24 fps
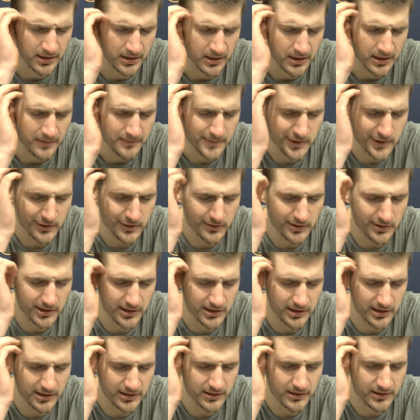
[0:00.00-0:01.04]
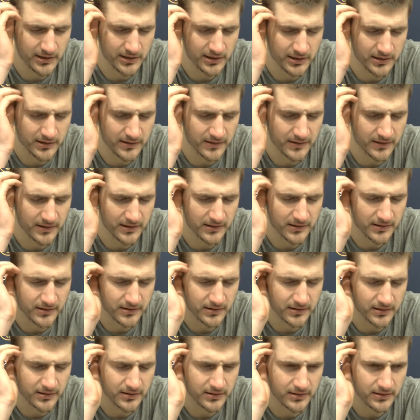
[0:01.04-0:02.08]
you know,
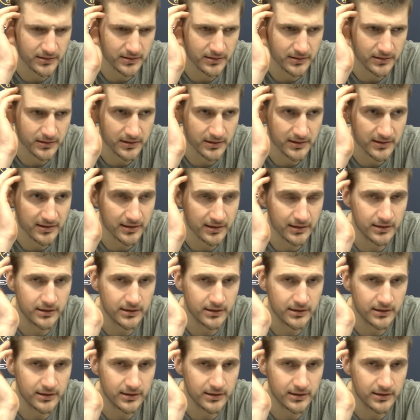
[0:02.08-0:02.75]
it's hard,